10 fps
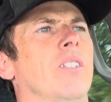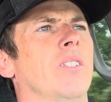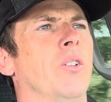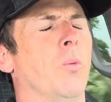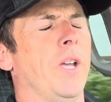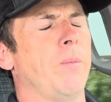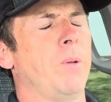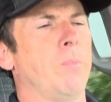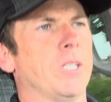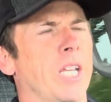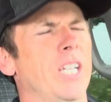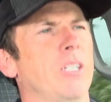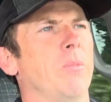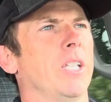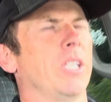The way people tend
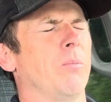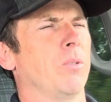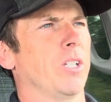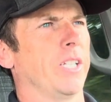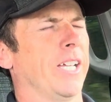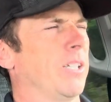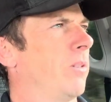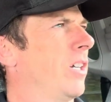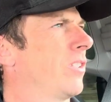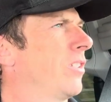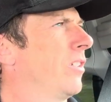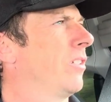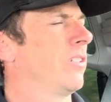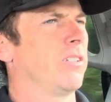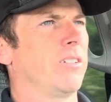to make the input on the handlebars
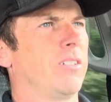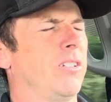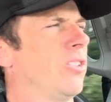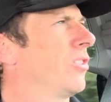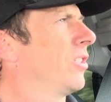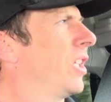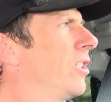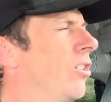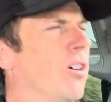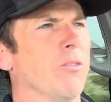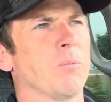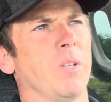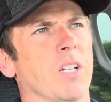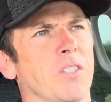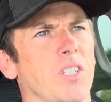doesn't tend to always be
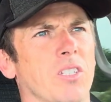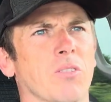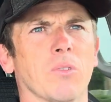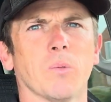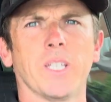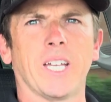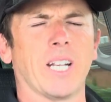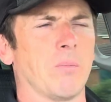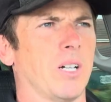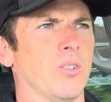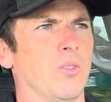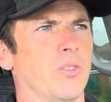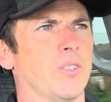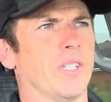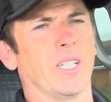consistent with the way the handlebar
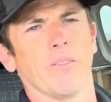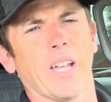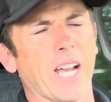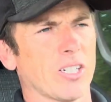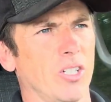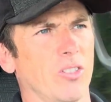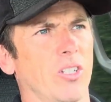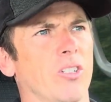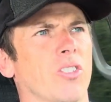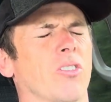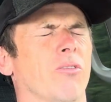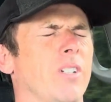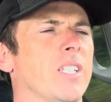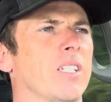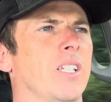goes. And I've actually only just done
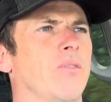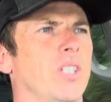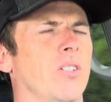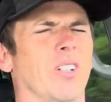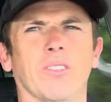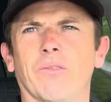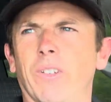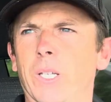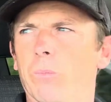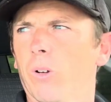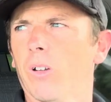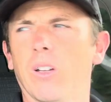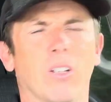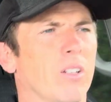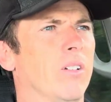recently a video on
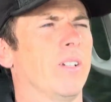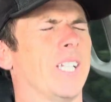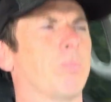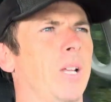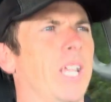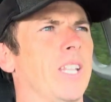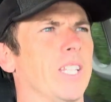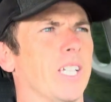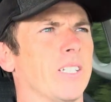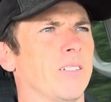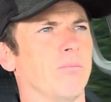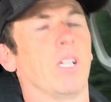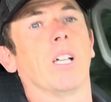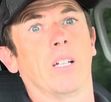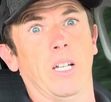Facebook explaining that.
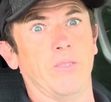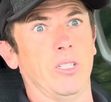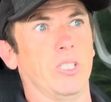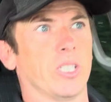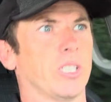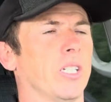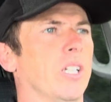Have a look at it.